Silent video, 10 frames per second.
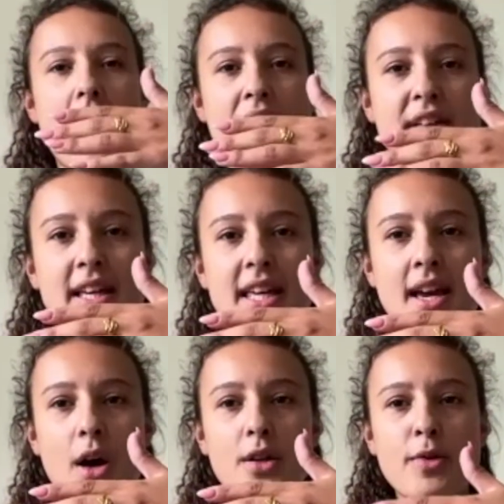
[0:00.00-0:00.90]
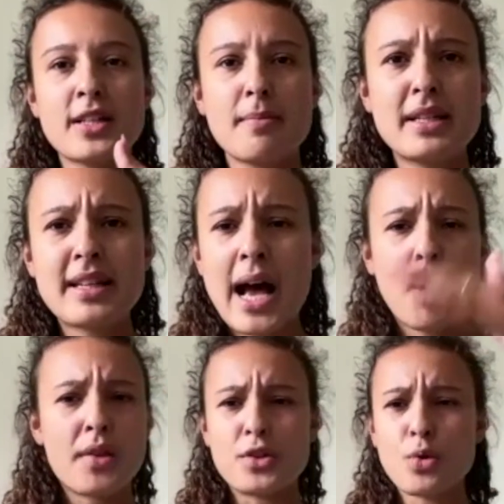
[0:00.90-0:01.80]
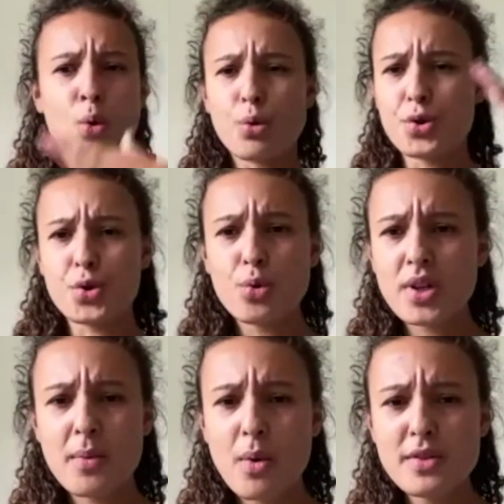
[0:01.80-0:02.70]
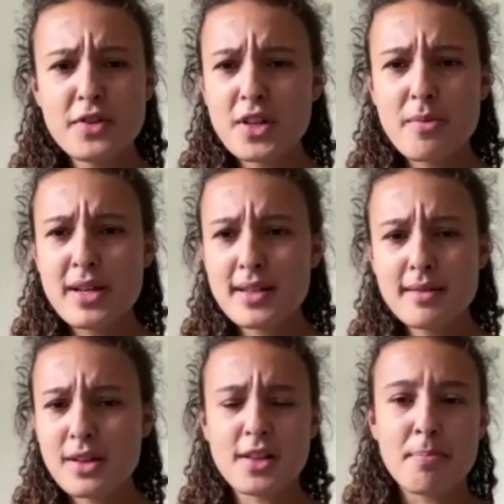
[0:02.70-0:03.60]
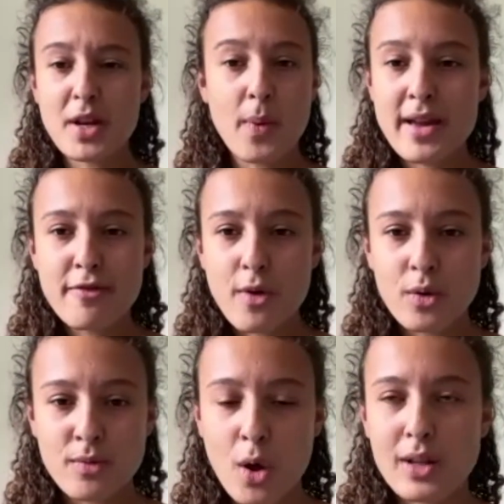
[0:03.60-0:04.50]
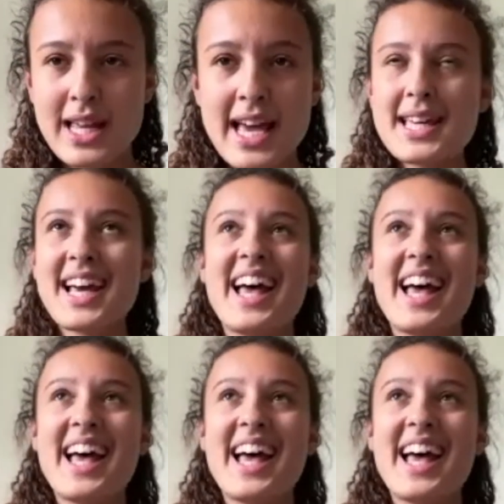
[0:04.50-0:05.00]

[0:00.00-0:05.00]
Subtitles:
I think he underestimated how either tall or short I was for some reason, because I'd been away on holiday.